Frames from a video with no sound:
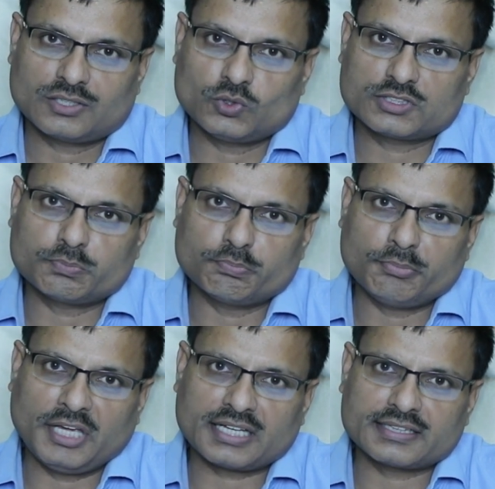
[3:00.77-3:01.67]
which
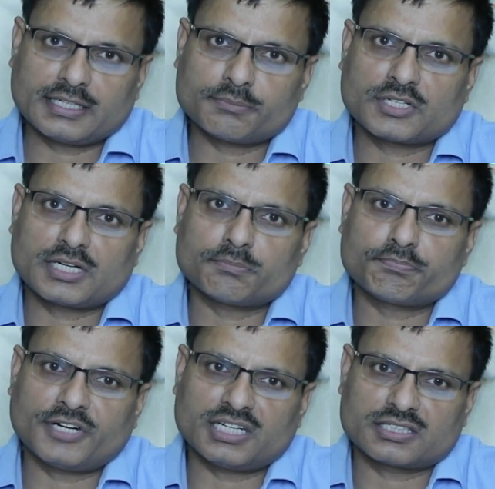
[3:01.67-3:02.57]
make them
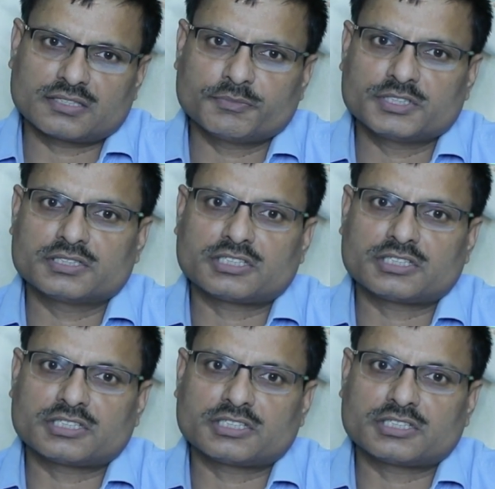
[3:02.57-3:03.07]
comfort with the